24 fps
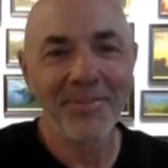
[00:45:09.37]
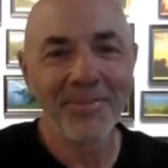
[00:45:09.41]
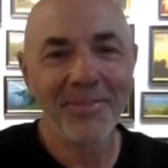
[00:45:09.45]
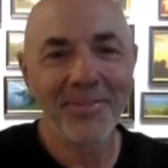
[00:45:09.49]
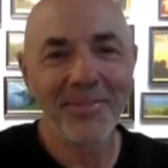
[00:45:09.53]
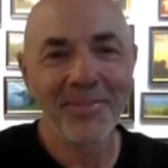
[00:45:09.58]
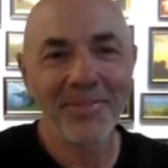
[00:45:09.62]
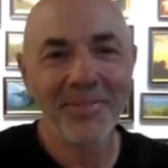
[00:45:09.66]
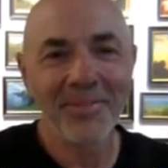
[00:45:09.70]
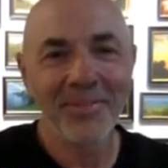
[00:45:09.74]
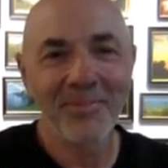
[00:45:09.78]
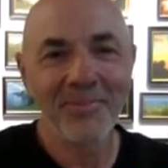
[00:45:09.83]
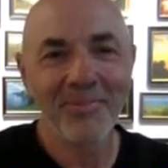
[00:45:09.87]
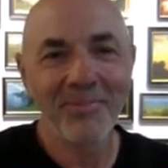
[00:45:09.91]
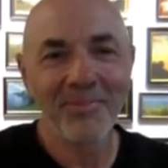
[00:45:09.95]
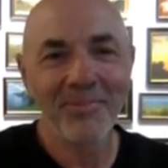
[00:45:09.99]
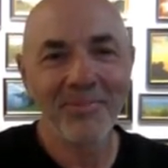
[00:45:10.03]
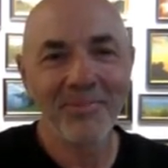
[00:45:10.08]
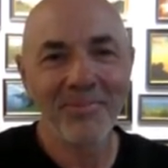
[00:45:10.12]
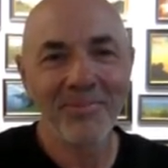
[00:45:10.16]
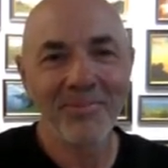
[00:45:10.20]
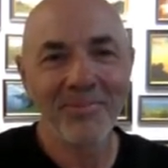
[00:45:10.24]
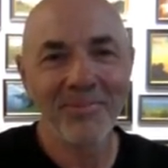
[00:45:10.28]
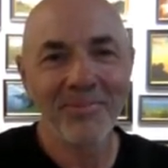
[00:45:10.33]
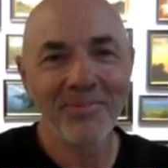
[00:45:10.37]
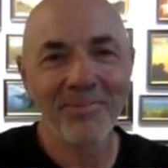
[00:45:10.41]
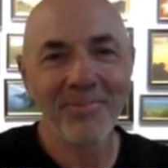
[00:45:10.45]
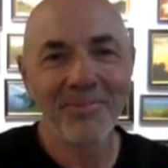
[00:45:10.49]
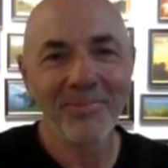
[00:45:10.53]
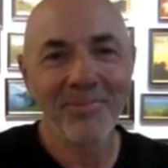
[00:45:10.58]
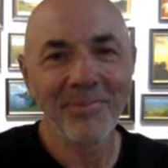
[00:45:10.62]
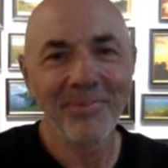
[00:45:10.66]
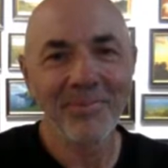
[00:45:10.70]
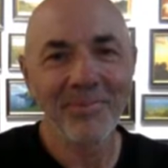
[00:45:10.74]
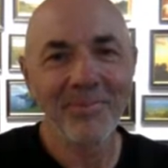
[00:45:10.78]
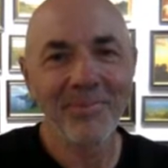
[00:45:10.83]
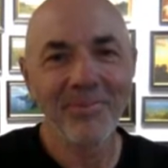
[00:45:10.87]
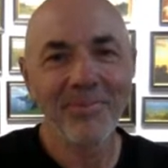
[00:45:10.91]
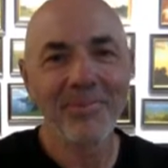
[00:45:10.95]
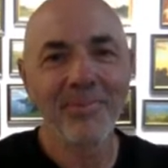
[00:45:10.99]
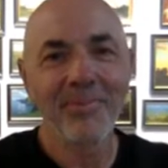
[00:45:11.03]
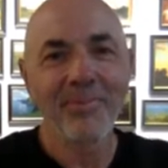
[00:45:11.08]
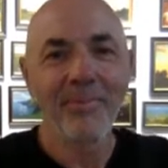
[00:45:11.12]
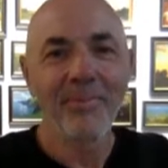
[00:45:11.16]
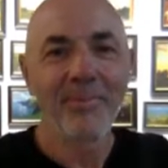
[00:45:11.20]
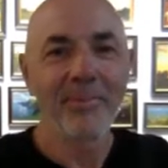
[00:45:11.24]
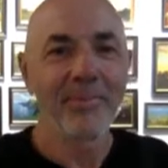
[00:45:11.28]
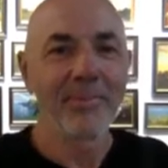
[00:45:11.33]

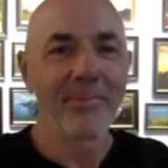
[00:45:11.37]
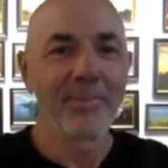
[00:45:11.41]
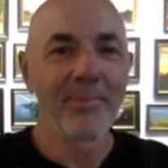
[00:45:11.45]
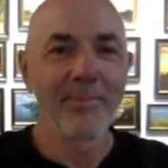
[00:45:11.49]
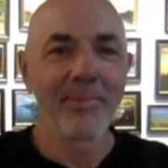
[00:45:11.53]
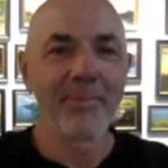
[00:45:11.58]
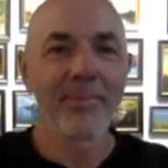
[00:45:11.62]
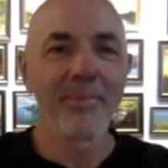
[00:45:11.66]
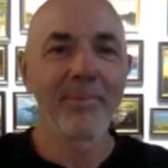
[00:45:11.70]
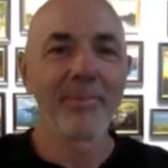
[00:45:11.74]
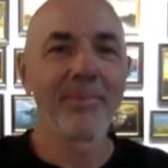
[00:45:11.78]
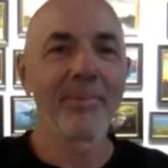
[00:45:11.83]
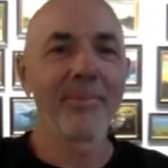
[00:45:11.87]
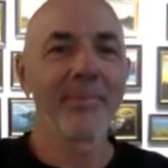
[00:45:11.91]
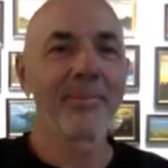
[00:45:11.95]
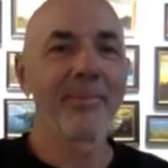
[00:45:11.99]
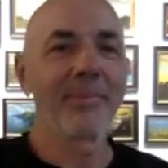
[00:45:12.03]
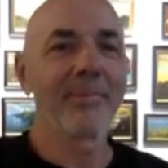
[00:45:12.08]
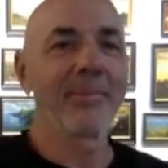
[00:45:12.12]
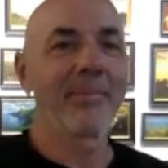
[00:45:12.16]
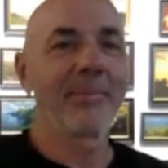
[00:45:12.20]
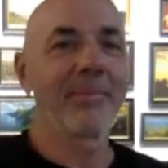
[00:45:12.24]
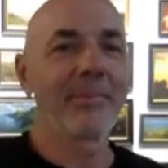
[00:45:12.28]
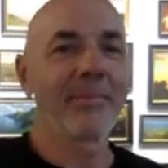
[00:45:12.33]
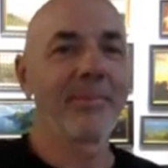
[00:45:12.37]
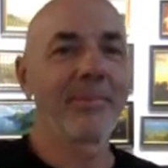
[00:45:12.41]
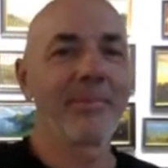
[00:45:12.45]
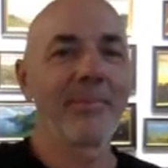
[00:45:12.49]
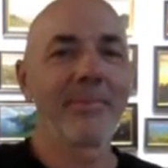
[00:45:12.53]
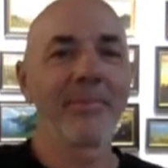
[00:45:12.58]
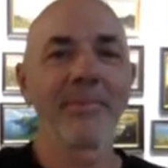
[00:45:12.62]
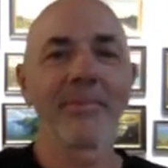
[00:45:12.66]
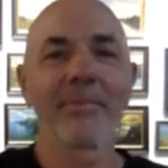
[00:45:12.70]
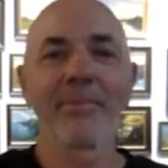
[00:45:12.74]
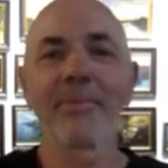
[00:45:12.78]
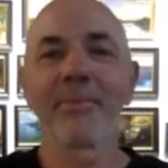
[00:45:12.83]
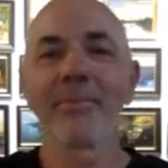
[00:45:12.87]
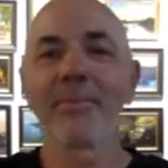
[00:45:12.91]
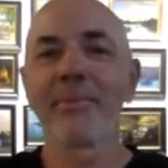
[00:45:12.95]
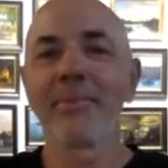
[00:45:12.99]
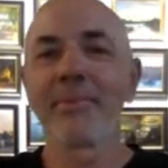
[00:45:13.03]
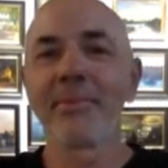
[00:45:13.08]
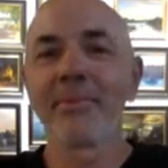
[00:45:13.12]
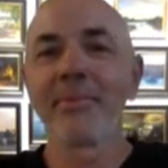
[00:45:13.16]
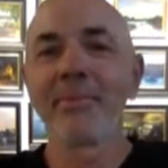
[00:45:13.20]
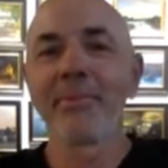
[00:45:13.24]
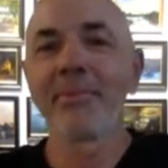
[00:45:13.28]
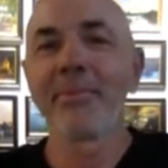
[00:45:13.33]

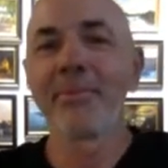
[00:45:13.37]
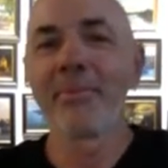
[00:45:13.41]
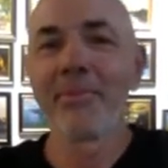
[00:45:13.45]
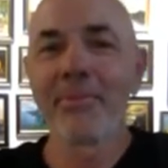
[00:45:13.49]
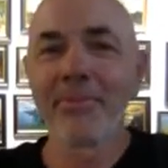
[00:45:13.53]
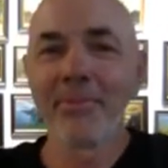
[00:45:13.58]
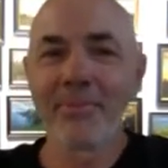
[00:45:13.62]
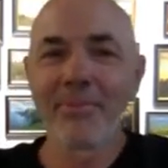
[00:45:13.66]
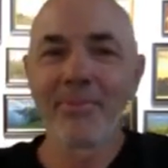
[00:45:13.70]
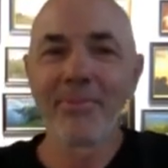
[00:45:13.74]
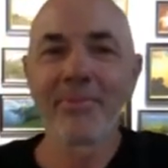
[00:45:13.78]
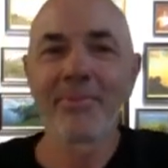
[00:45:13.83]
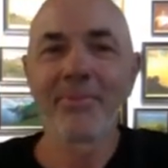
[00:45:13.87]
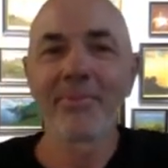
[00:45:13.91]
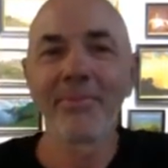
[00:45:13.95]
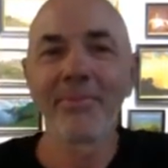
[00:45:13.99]
[no speech]